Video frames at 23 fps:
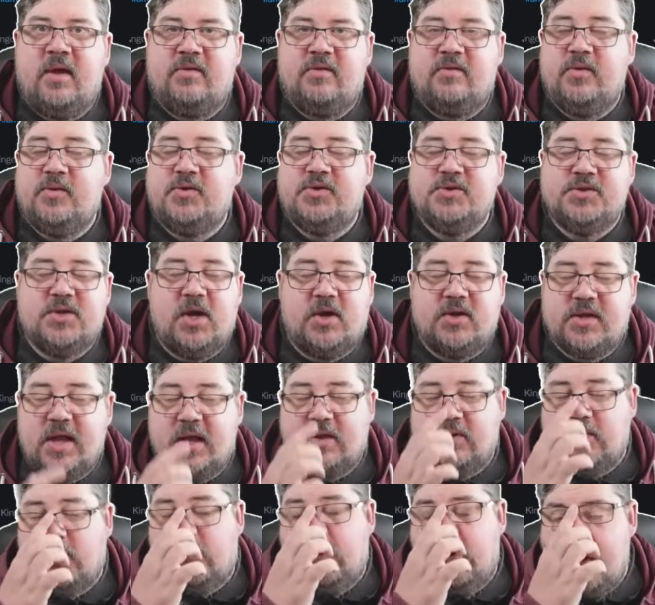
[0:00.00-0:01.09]
solutions
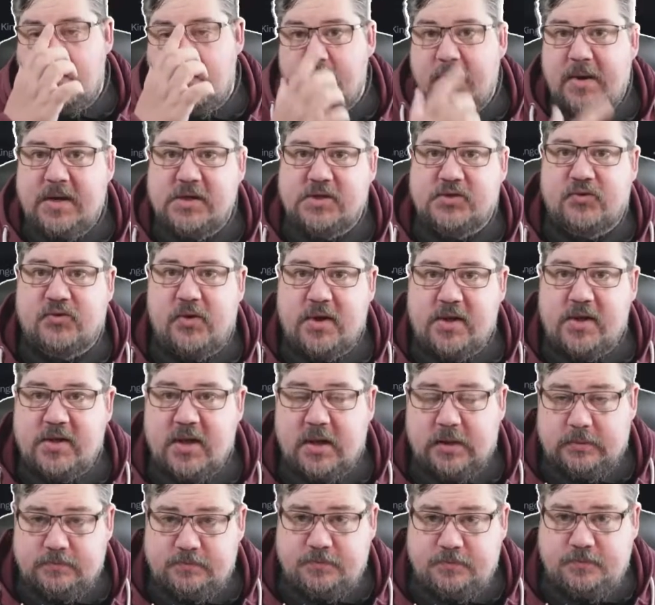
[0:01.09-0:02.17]
architect, or an
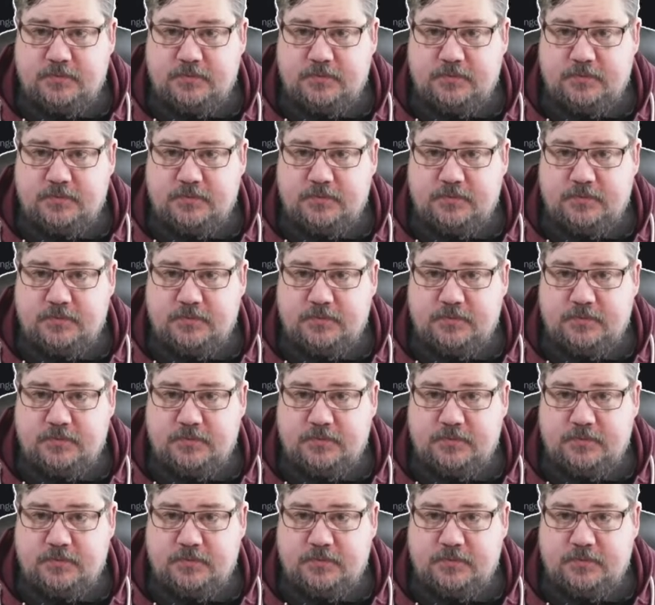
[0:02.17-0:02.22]
administrator.